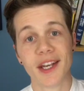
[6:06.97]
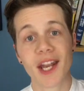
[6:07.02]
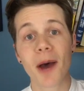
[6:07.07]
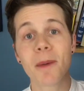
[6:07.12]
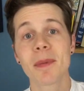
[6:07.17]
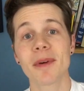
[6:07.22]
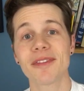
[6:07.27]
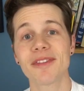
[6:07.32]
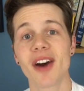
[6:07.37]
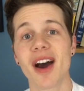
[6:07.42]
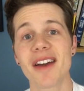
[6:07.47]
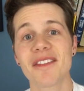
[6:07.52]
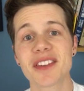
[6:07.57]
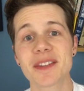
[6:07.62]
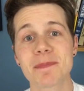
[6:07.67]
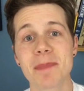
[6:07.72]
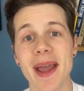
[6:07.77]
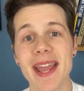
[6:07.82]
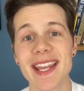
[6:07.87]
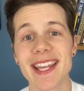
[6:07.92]
number five
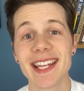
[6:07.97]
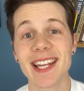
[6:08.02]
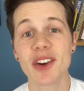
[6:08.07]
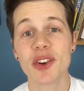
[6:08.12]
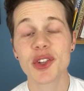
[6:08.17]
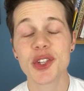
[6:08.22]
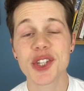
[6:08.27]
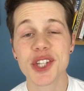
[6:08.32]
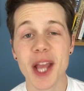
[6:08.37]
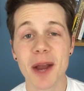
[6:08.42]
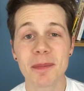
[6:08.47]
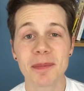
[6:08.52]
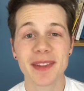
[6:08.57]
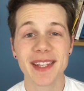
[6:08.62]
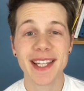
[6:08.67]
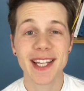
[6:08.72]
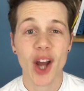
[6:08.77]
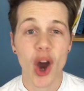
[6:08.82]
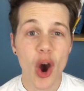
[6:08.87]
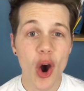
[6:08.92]
is baking it on
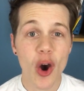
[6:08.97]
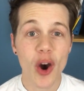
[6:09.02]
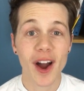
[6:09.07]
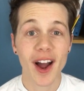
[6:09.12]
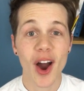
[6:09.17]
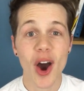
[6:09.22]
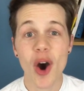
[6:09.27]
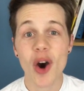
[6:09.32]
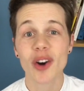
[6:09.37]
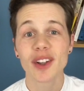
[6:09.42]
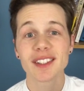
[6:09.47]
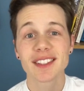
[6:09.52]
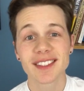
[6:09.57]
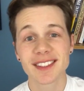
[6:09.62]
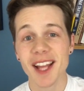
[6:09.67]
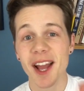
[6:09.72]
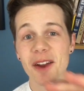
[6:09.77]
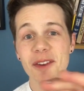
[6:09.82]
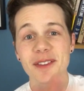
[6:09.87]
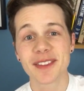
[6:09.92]
something hot
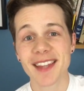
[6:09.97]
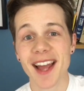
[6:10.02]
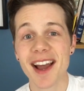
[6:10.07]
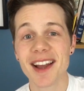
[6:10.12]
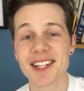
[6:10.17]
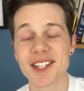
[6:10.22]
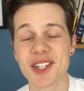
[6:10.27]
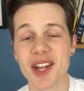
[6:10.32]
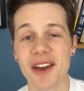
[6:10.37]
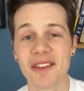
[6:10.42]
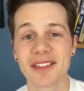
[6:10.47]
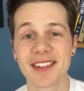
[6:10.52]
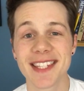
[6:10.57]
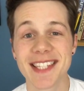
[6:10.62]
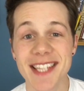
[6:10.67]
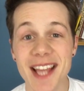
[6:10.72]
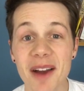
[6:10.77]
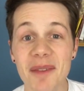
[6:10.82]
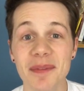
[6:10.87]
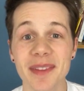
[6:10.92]
stone, Dutch oven,
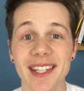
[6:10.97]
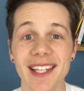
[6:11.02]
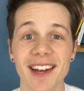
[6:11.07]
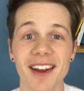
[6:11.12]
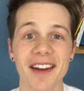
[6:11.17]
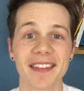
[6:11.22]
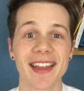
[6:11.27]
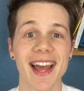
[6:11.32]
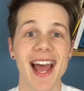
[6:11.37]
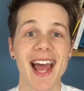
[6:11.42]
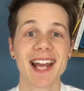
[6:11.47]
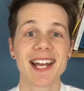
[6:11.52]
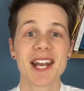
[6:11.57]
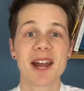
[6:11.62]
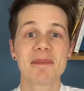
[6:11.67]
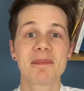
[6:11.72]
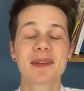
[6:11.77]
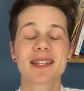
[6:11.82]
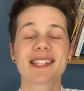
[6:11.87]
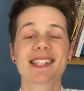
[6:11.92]
something like that. And
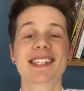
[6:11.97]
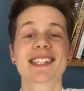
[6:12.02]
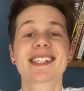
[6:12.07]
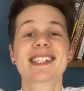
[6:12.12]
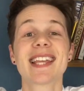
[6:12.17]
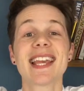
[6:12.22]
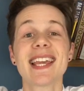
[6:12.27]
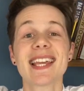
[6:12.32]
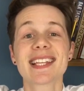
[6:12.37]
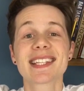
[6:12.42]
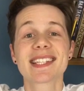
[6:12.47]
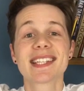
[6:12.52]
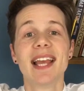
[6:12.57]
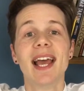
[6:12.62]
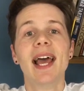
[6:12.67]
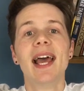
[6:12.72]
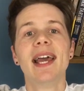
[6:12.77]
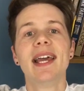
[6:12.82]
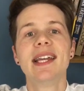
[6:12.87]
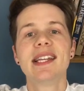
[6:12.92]
number six
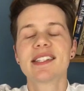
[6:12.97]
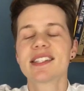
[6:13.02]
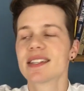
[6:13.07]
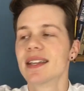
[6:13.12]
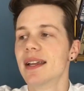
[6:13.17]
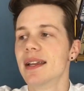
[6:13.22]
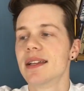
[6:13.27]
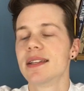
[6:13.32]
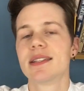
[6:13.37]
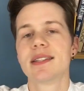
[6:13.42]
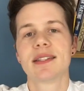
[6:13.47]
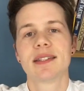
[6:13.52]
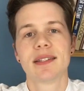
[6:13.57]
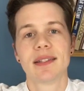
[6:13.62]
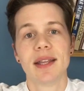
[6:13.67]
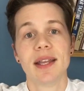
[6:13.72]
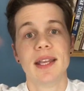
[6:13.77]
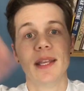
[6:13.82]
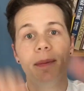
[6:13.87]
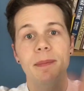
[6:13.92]
is
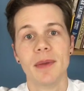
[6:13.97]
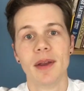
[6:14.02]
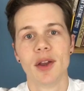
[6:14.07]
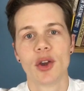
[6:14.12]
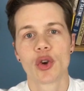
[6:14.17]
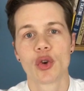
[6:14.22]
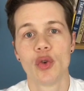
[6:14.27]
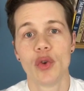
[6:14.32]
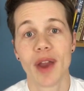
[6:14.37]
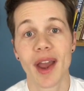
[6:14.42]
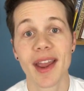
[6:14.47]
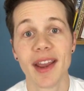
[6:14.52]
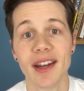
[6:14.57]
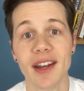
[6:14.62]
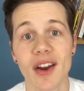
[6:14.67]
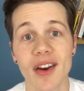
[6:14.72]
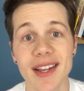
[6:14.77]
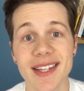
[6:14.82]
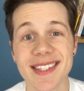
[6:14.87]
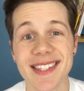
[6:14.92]
steam. Create a
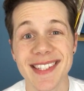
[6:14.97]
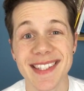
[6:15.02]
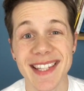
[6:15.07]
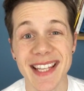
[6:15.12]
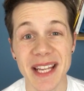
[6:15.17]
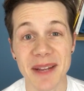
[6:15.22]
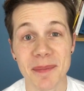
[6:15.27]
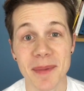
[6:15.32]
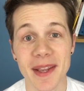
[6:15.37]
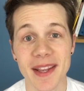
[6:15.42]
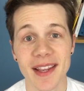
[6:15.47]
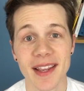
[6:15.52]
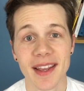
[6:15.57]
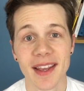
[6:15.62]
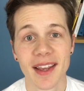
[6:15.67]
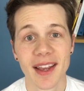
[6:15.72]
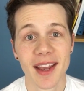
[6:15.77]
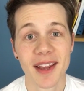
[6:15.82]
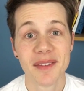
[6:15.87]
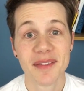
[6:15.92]
nice steamy
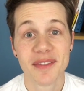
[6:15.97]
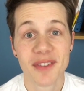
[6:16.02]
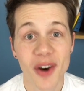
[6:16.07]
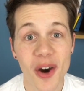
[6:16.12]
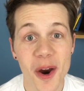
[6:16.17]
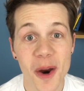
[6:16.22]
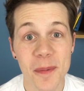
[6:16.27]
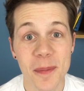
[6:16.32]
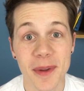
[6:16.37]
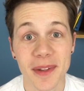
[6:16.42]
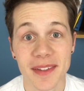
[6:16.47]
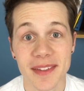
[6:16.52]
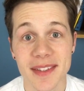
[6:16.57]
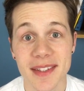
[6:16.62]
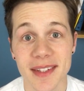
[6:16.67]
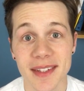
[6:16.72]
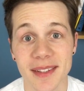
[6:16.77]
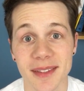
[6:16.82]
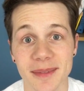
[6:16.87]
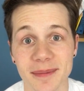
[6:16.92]
environment.